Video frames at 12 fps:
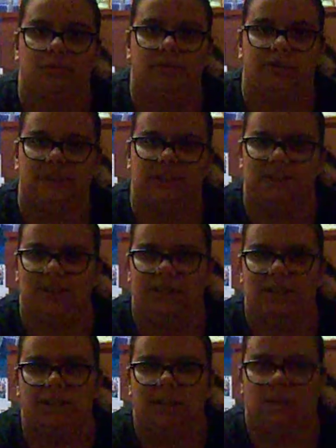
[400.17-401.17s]

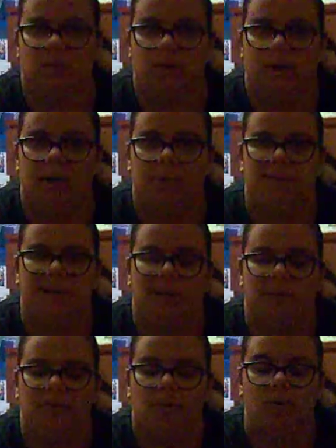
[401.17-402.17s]
facility, like an upstate
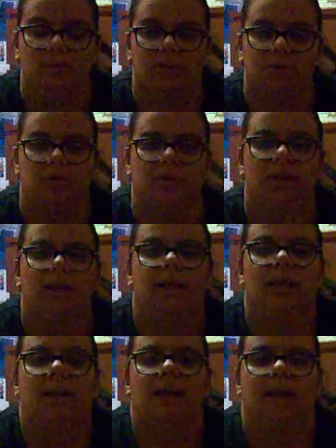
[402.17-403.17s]
reform school.
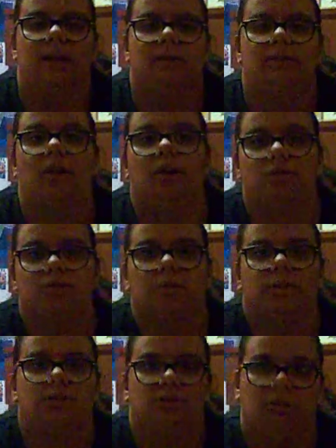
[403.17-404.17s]
Long
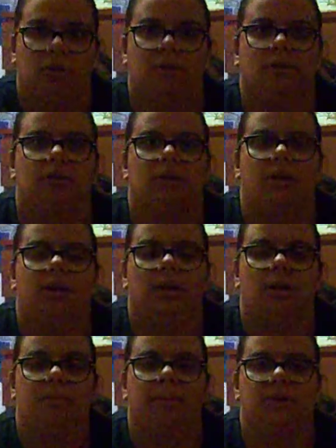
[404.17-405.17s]
story short,
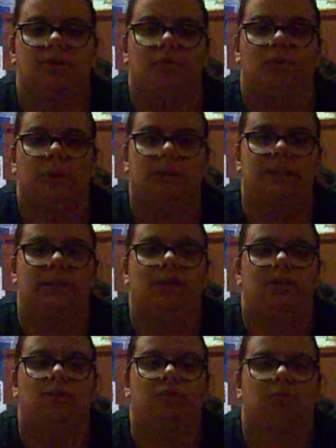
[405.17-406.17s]
a bunch of really
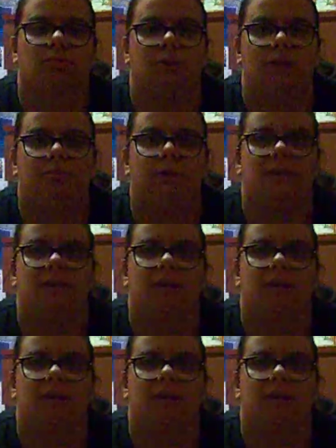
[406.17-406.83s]
creepy